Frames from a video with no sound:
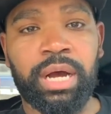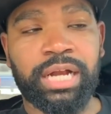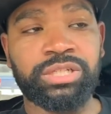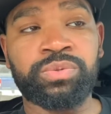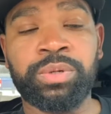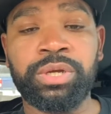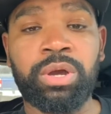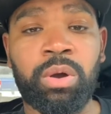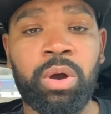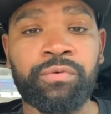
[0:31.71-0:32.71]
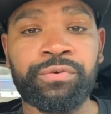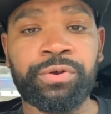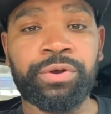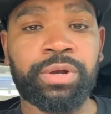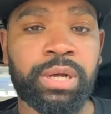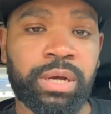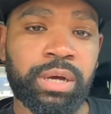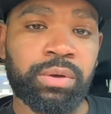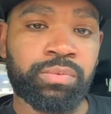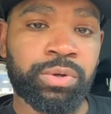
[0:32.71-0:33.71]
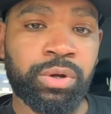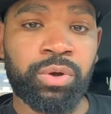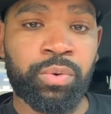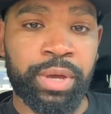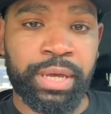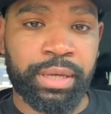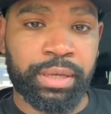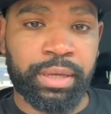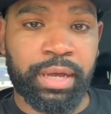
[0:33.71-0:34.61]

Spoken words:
I just want to go over real quick